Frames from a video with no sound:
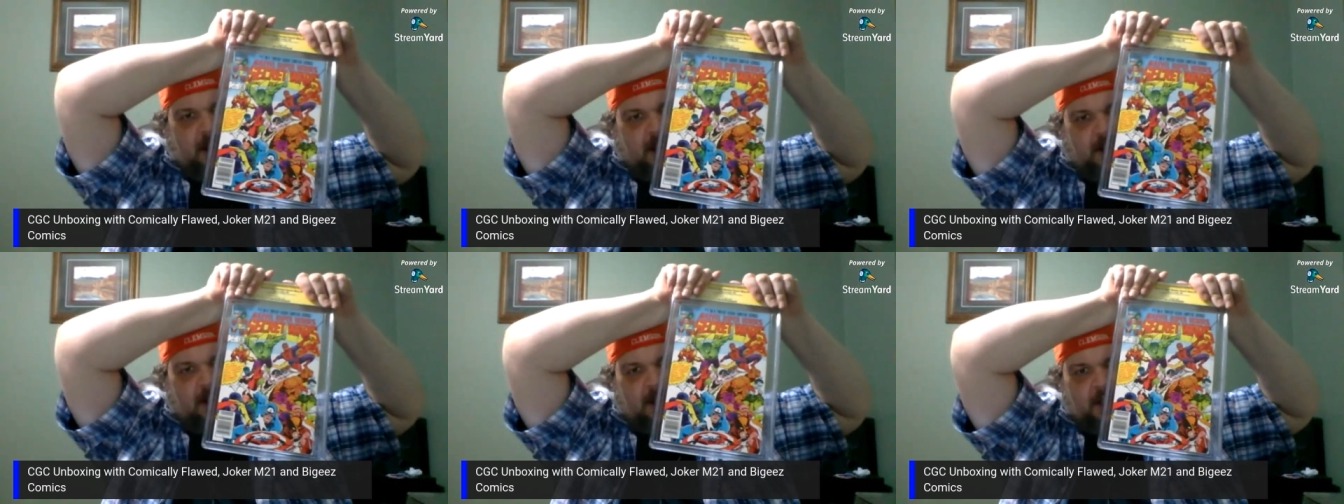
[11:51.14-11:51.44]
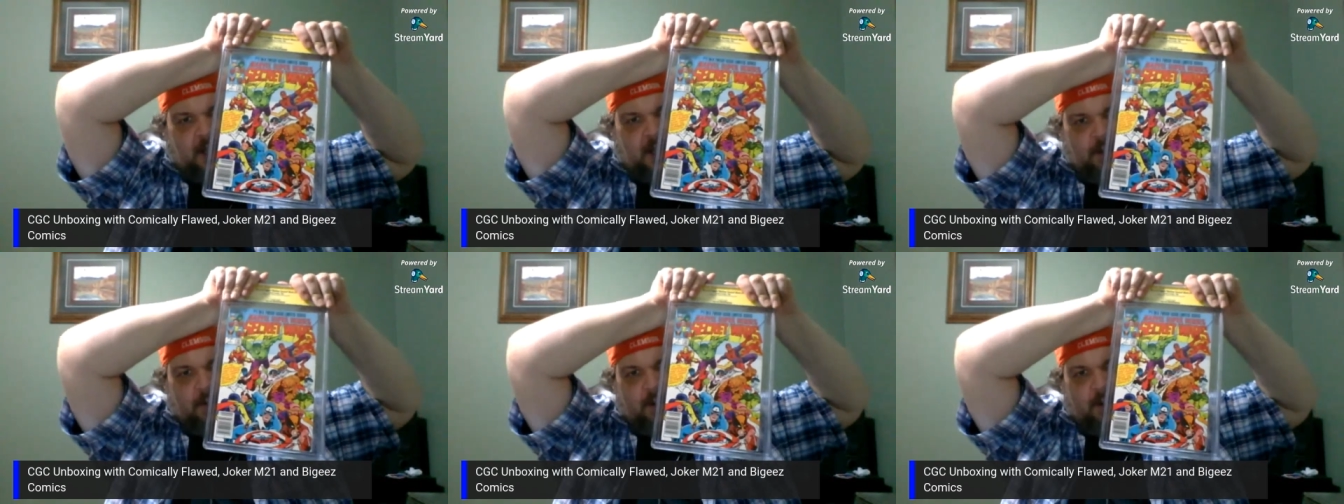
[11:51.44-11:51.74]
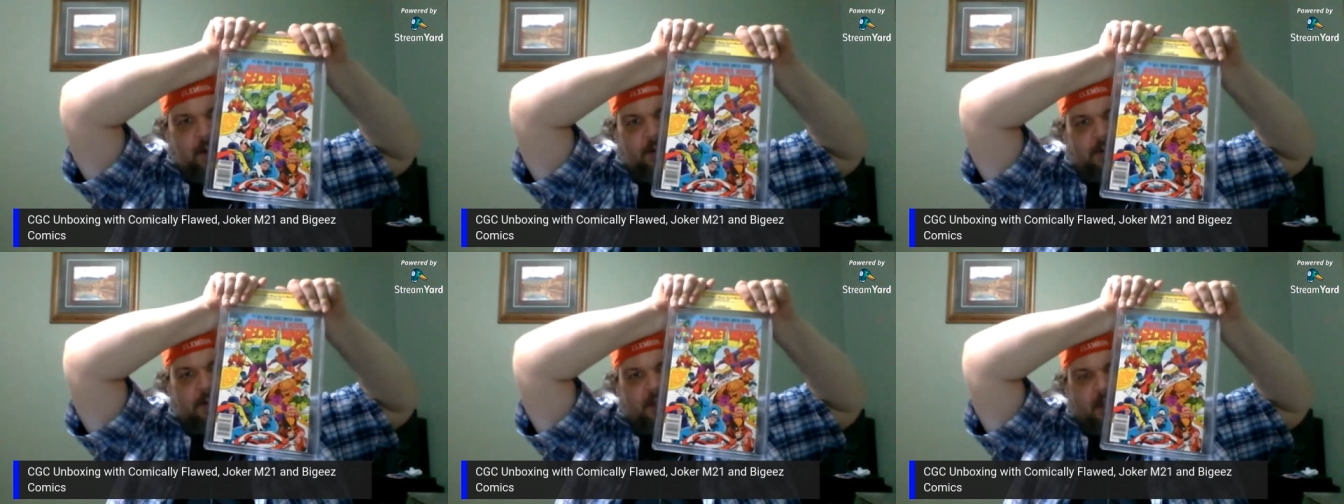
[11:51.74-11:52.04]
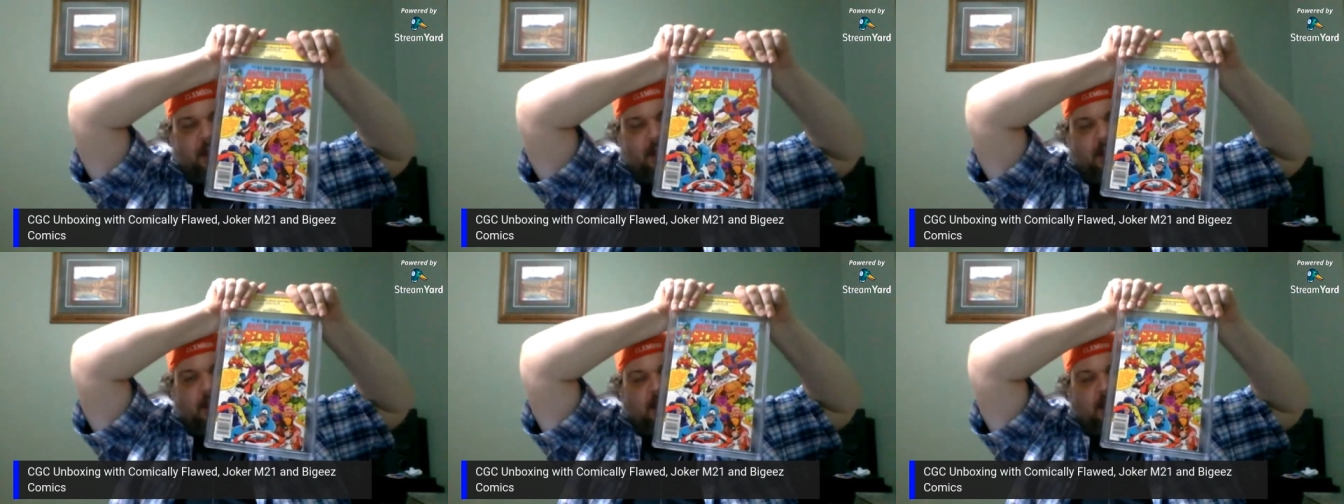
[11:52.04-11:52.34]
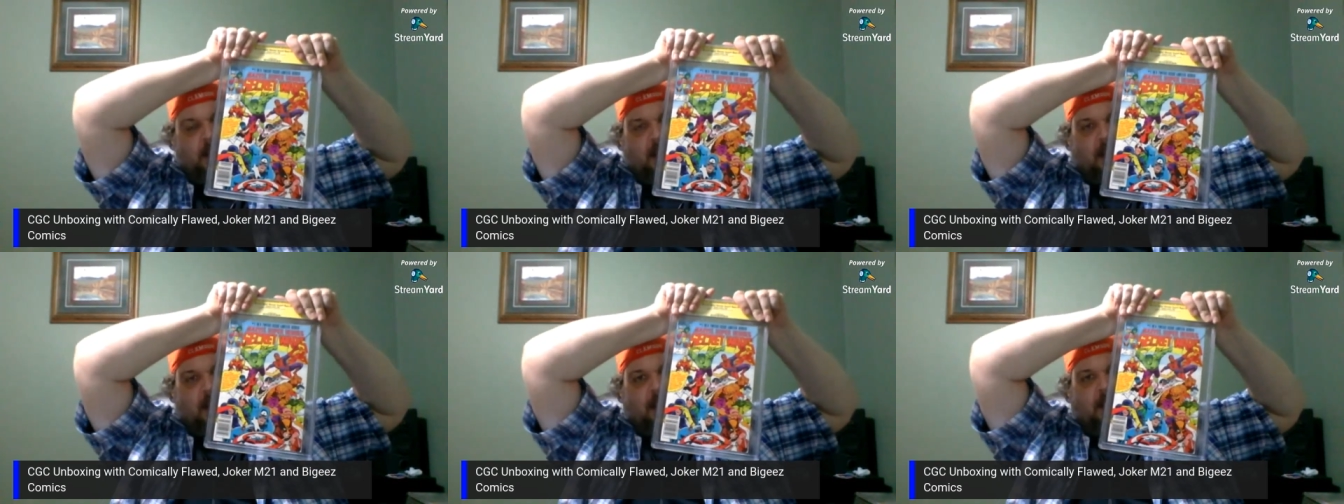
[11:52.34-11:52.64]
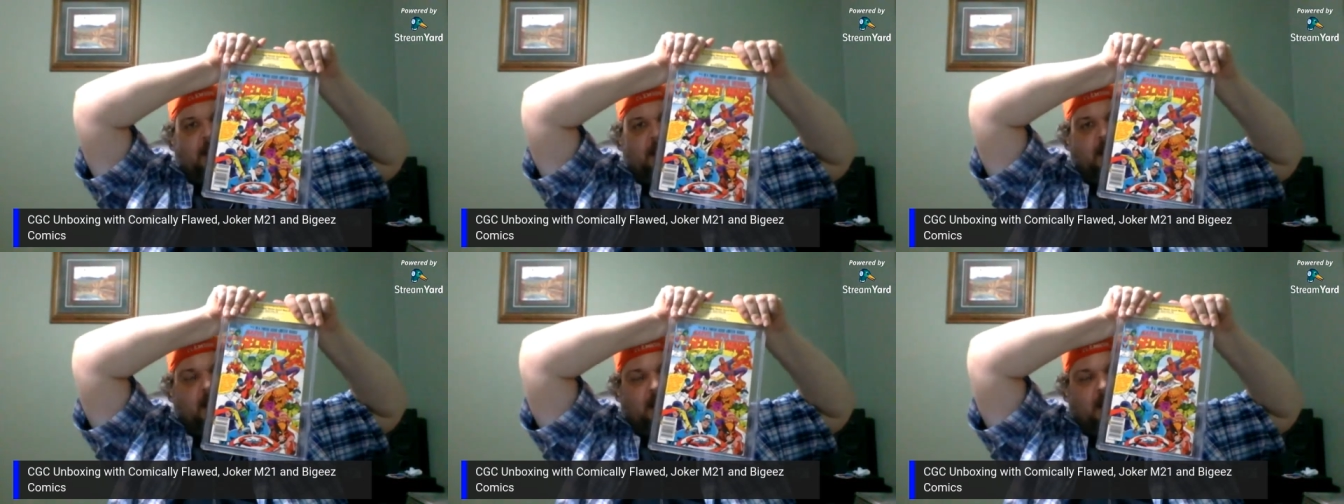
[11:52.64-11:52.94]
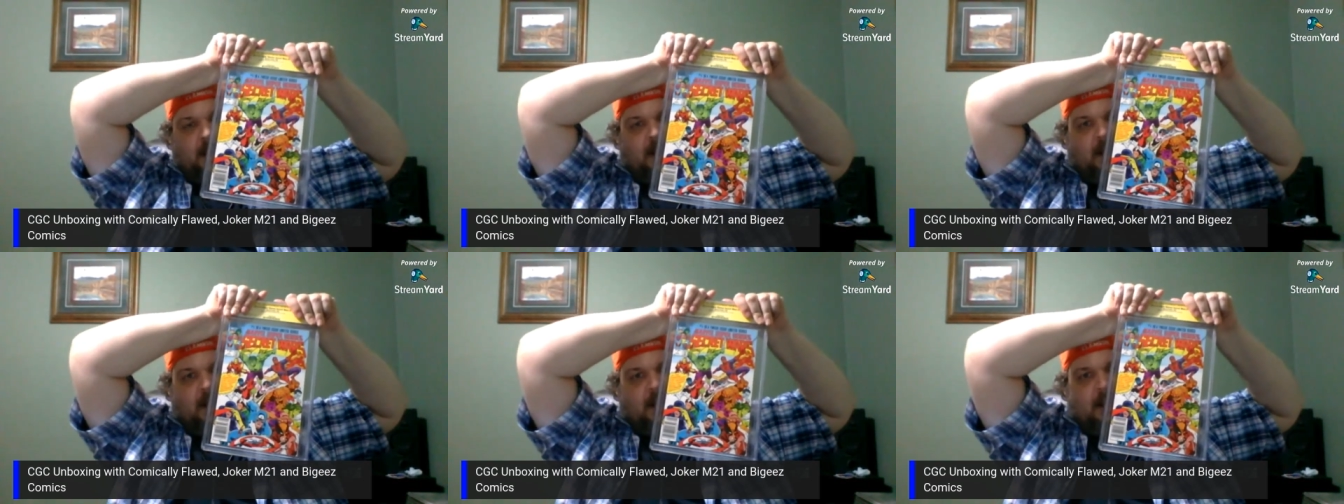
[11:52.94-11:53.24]
at Heroes, and
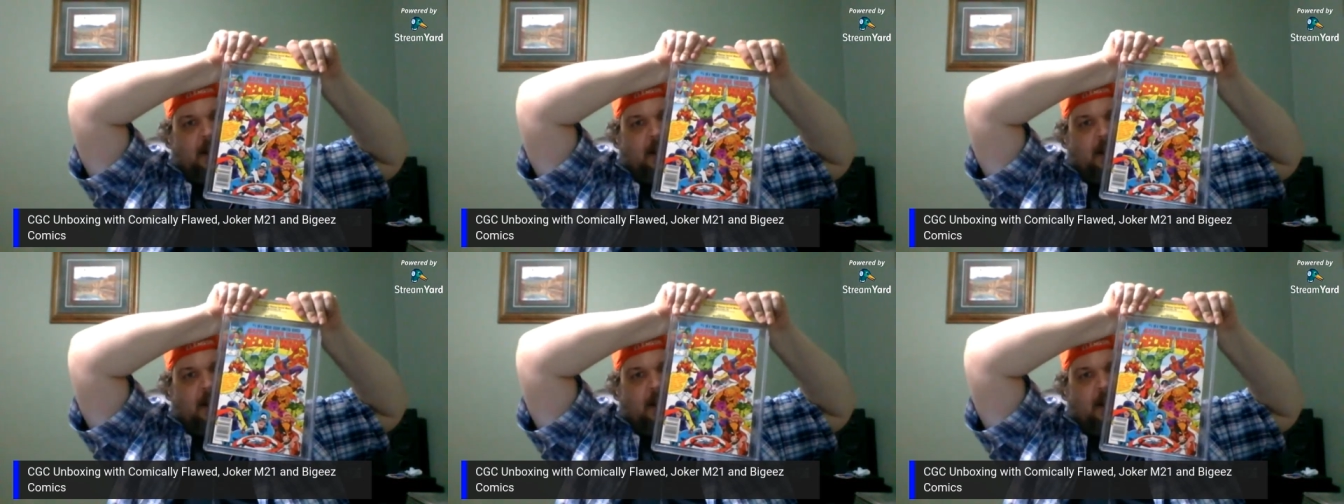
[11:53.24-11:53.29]
uh,